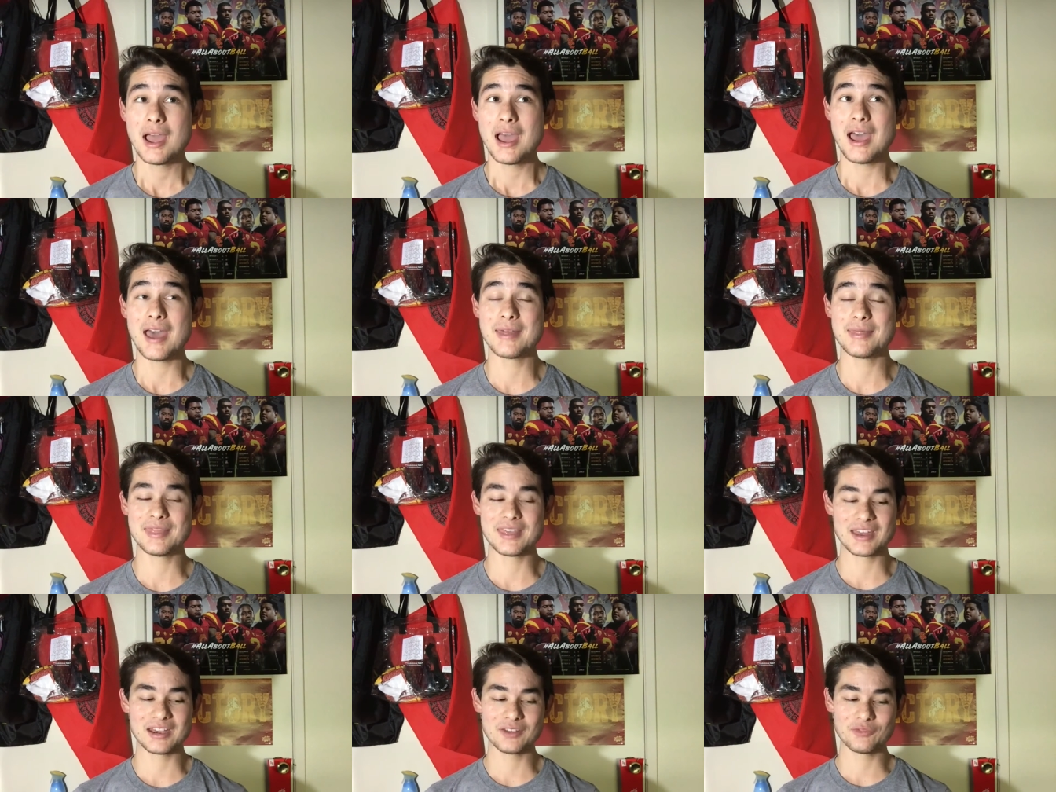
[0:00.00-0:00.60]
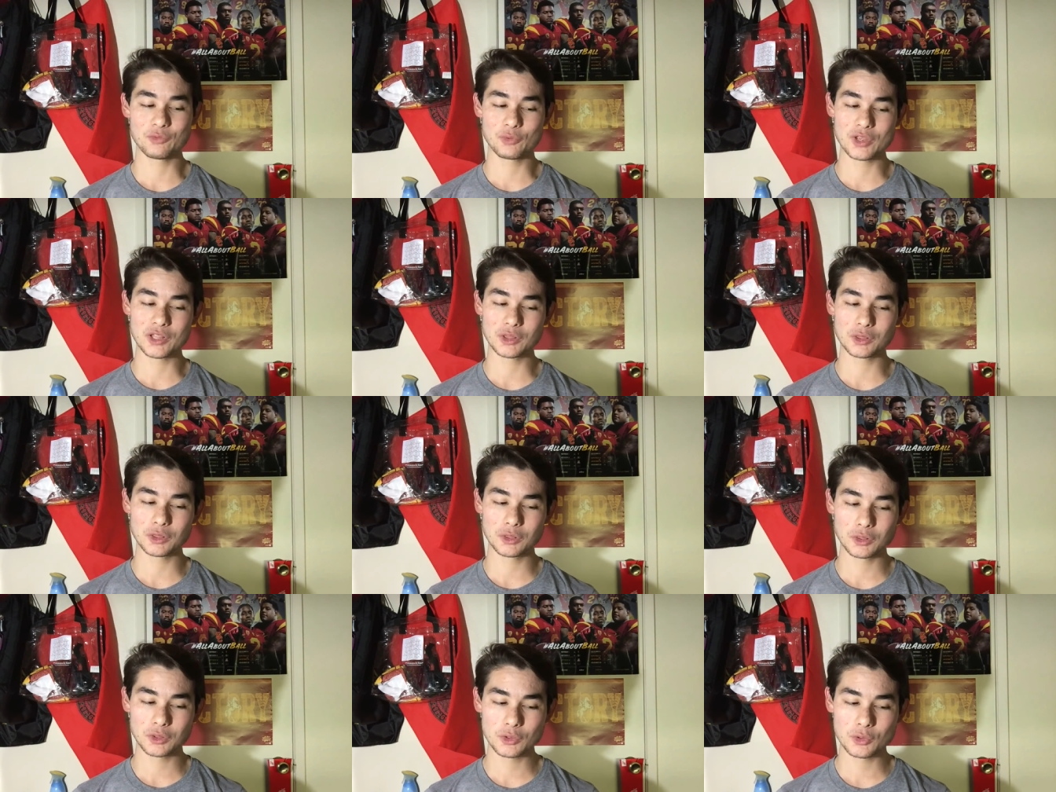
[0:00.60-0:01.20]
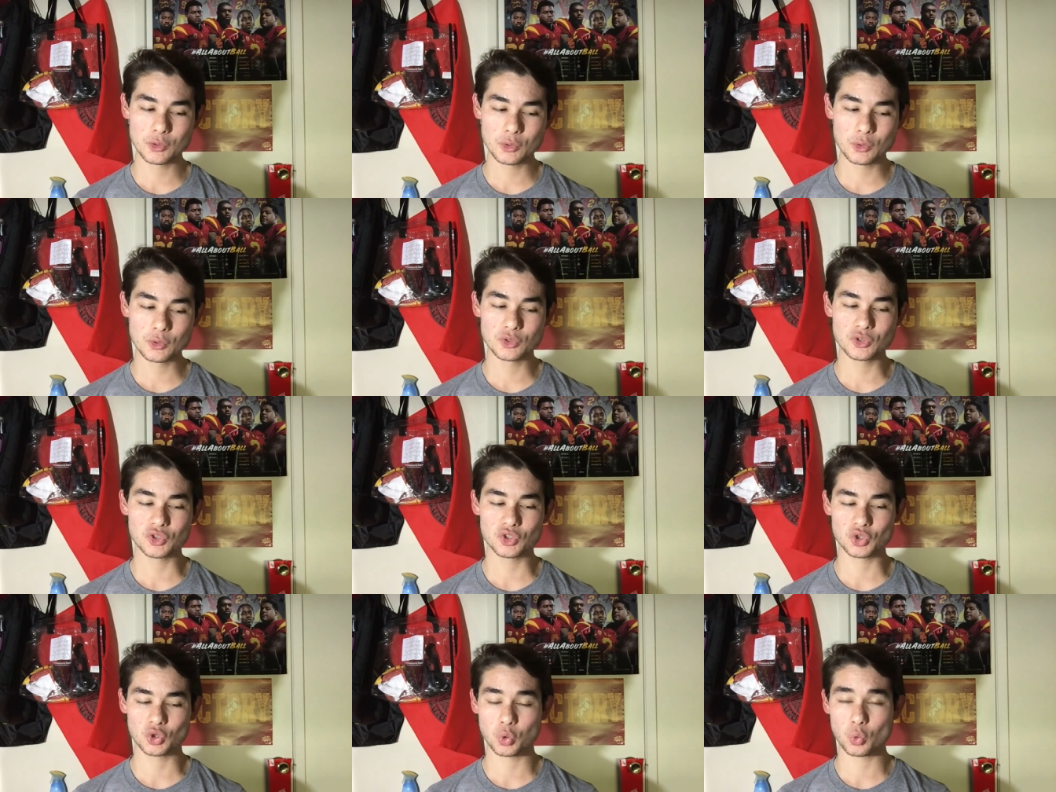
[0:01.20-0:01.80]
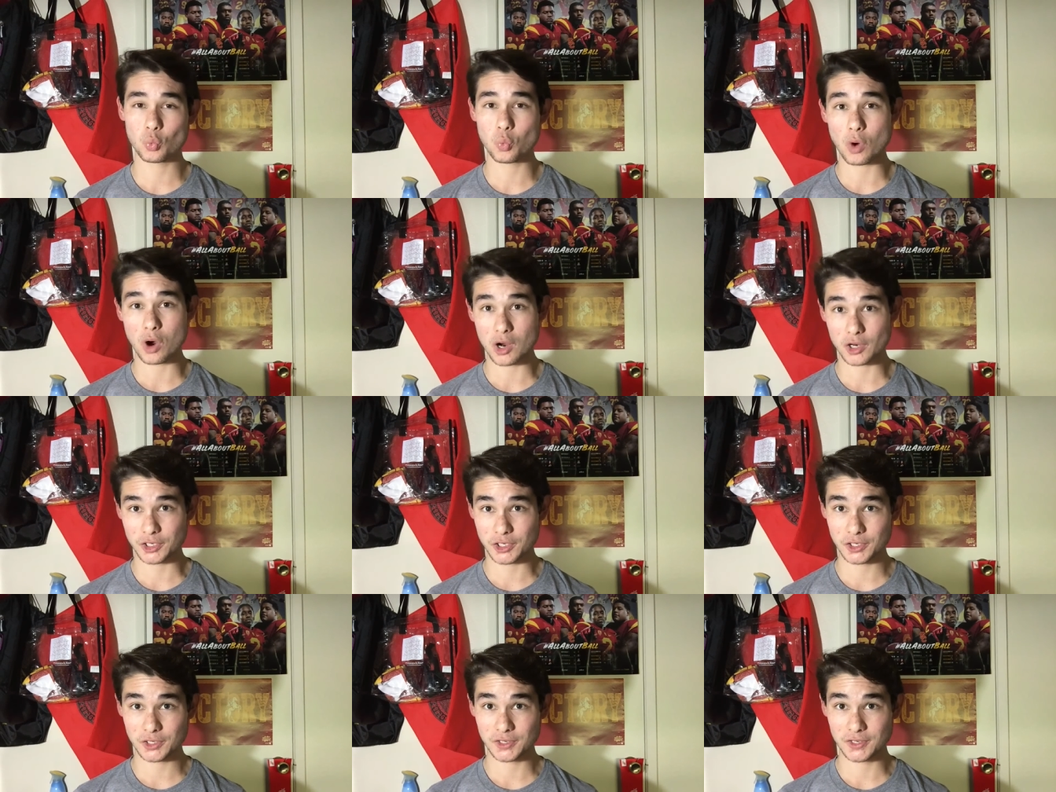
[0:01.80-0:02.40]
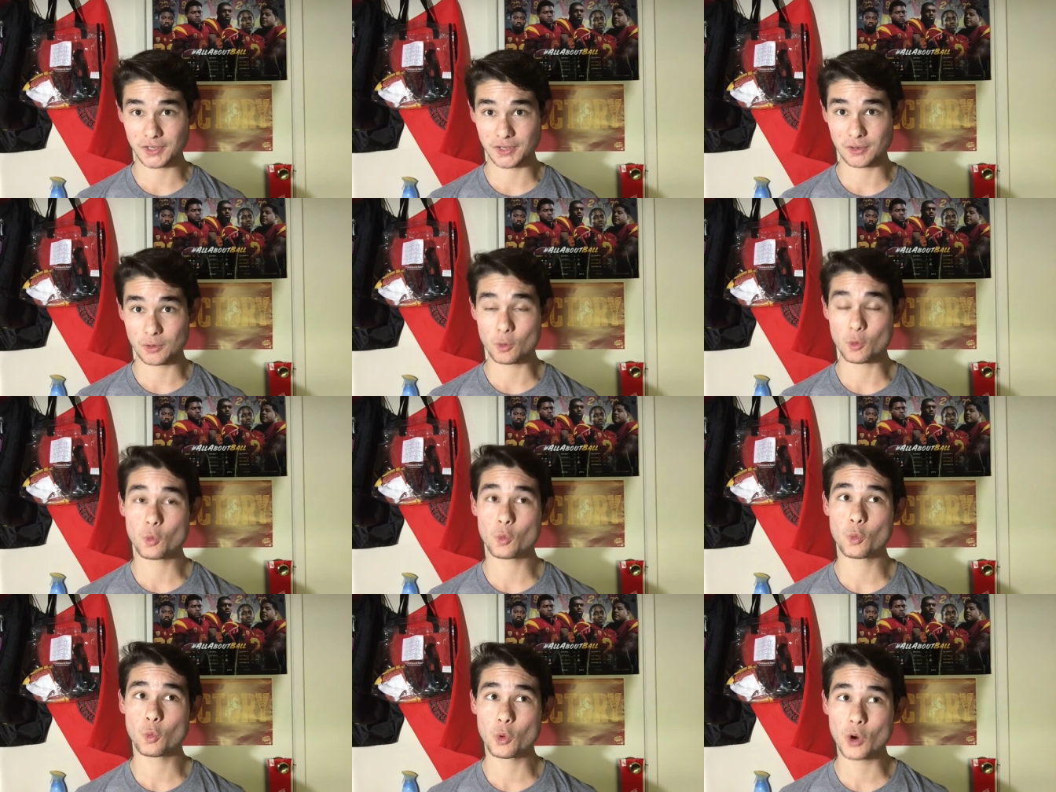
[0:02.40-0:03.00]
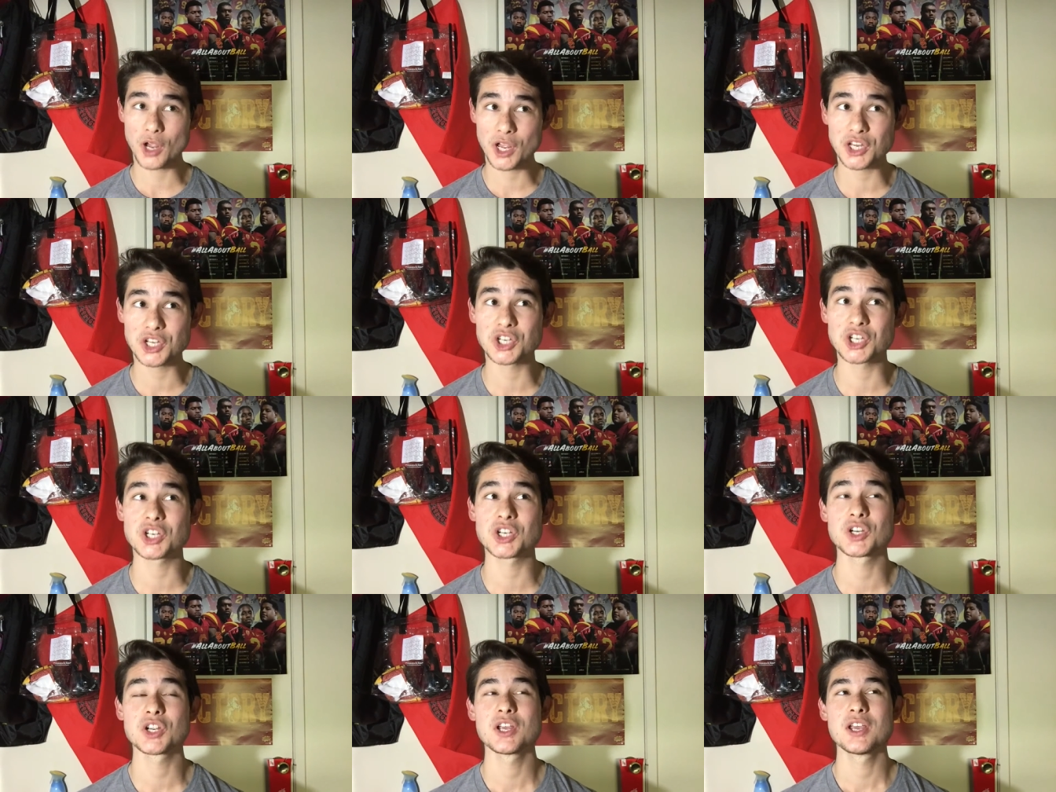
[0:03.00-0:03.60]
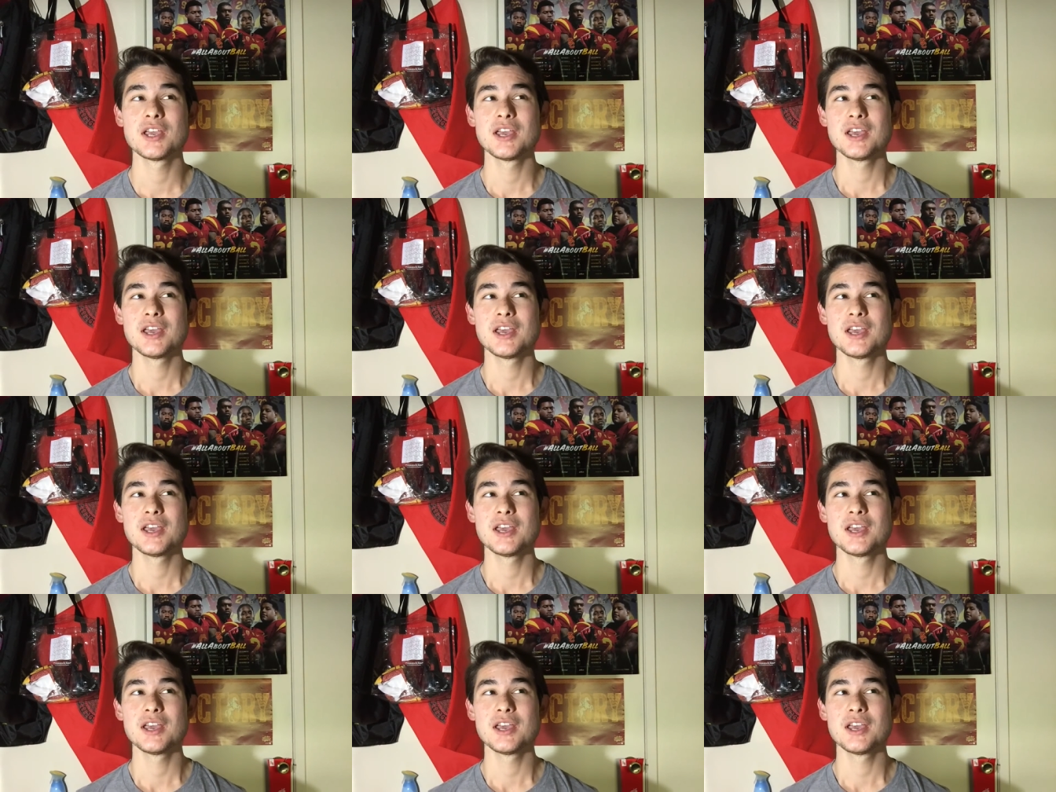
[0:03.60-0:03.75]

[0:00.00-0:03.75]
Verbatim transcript: and then if we lose to Washington, which